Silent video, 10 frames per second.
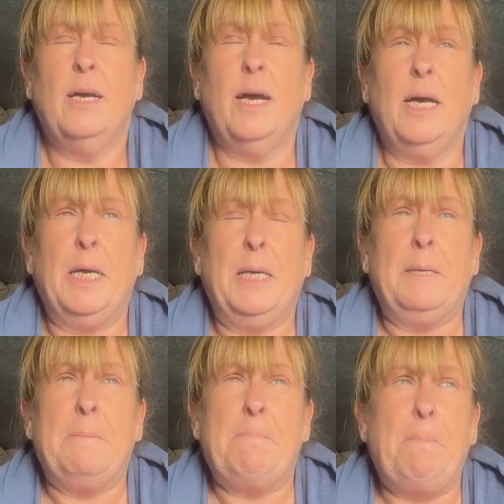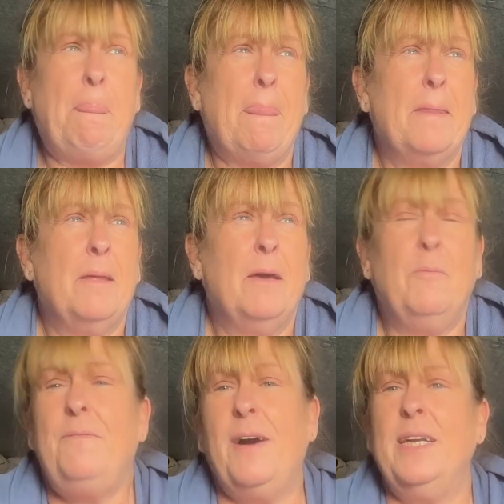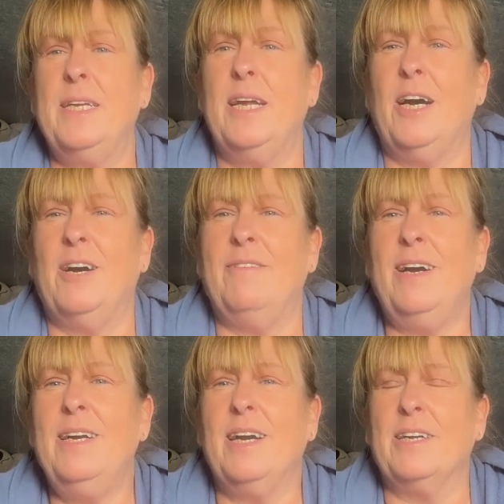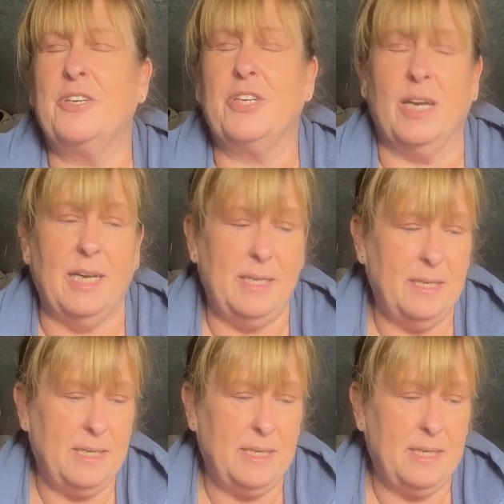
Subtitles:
We're finding it all right, actually.